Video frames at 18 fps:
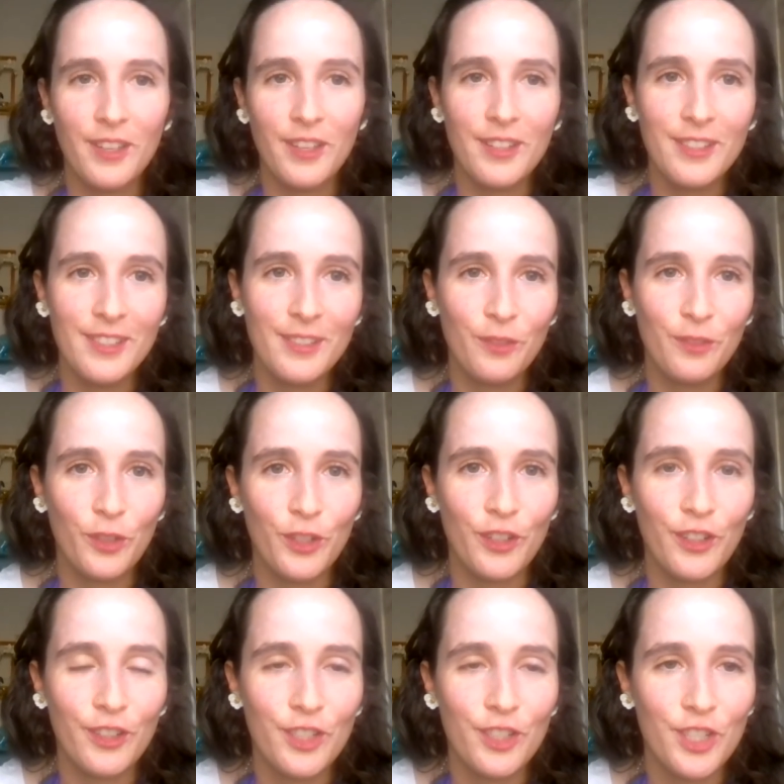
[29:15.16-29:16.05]
us,
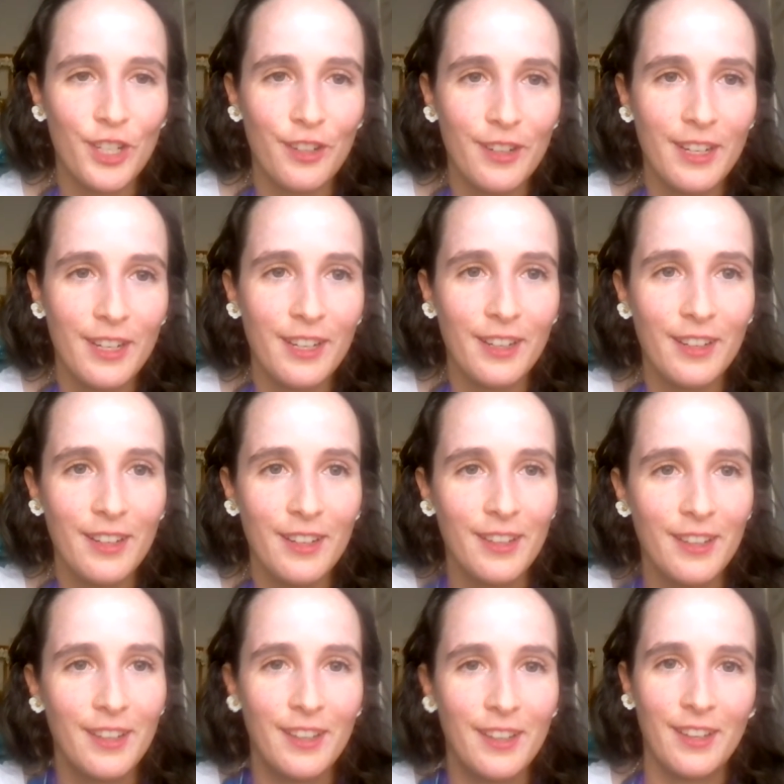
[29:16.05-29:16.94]
for sharing
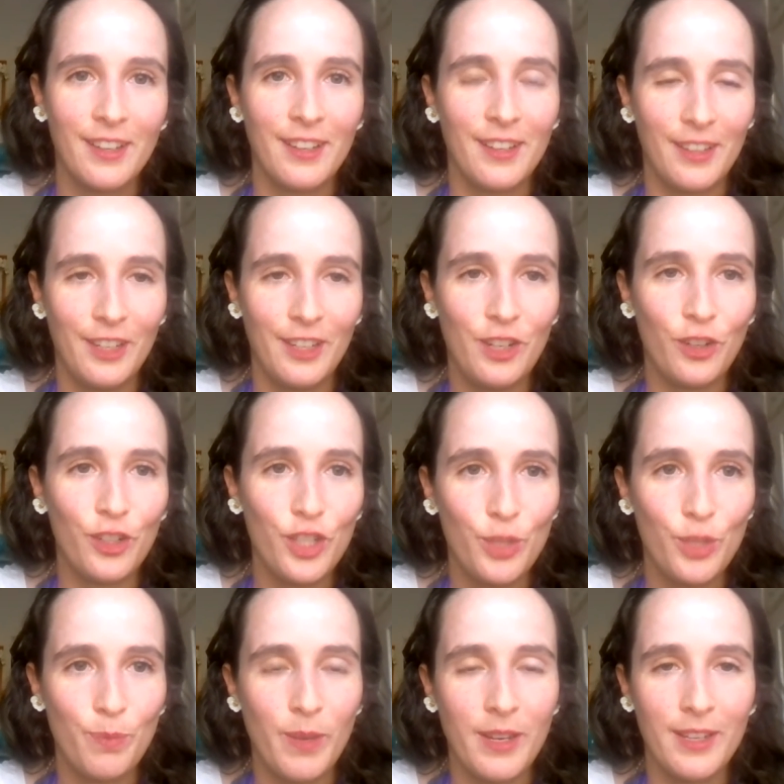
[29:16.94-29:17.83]
your
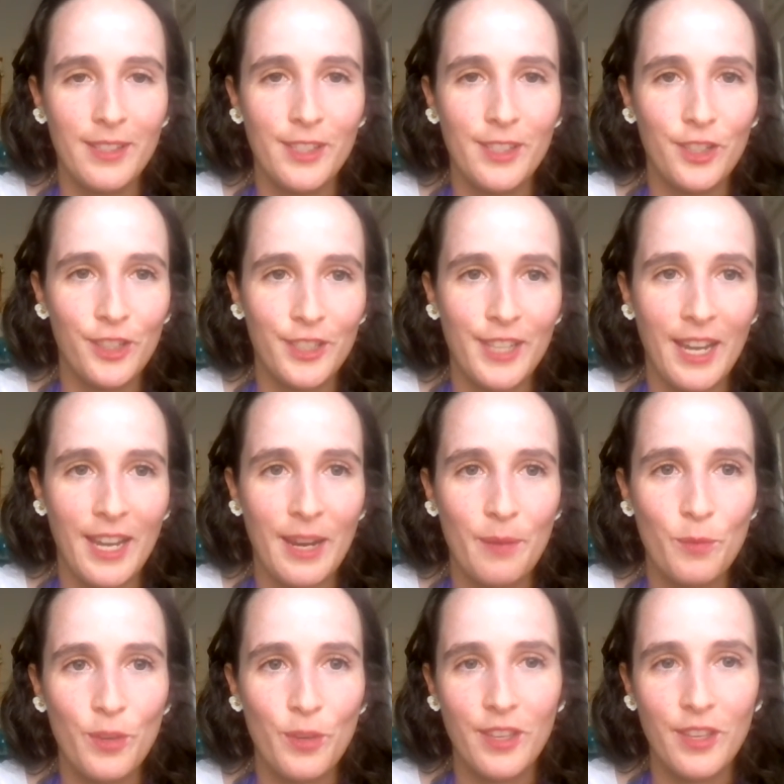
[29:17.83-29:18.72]
space, your
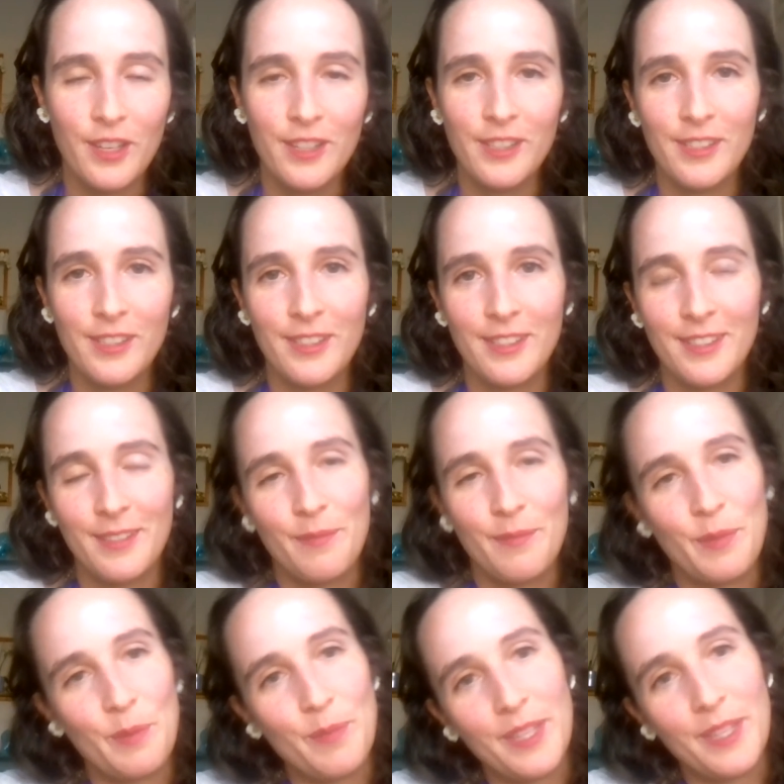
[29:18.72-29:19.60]
time with us.
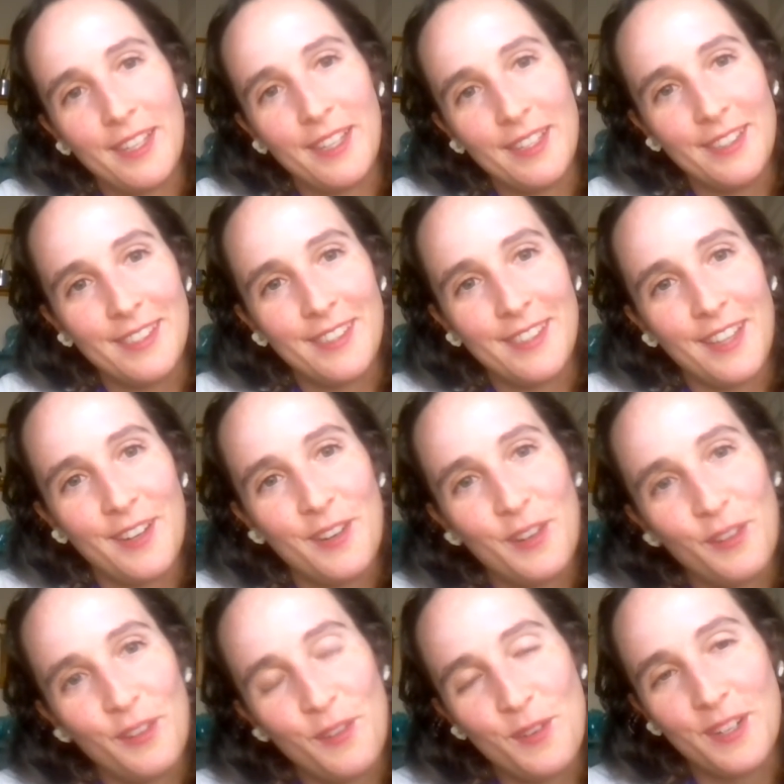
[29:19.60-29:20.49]
Compitas, I don't
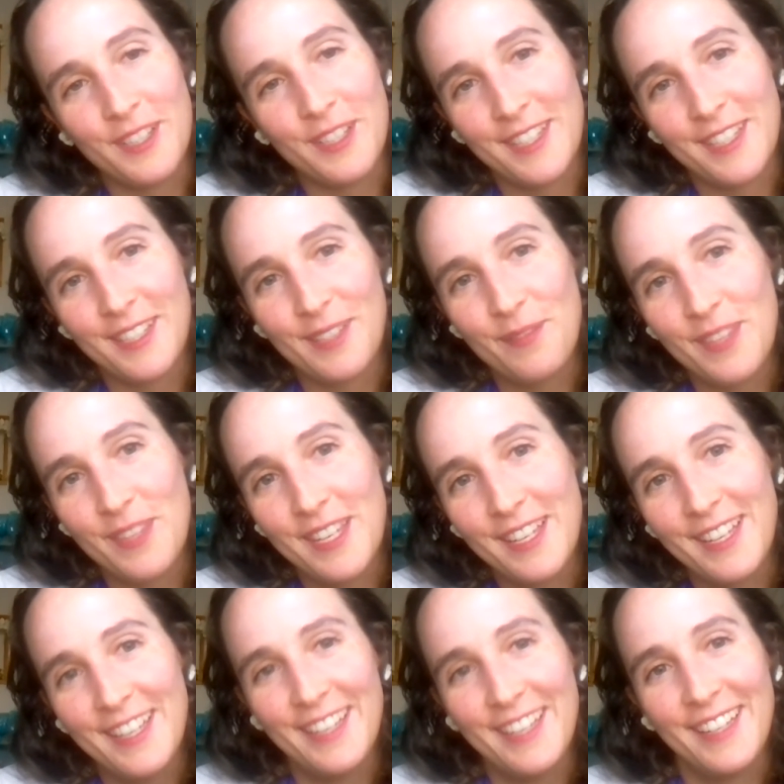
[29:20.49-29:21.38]
know if you want to say
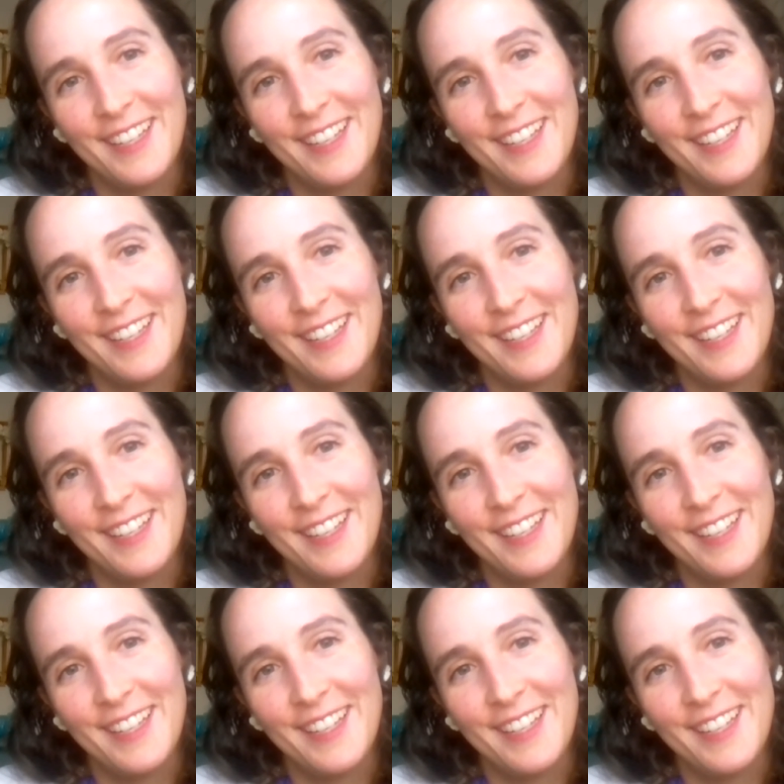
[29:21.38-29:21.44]
something.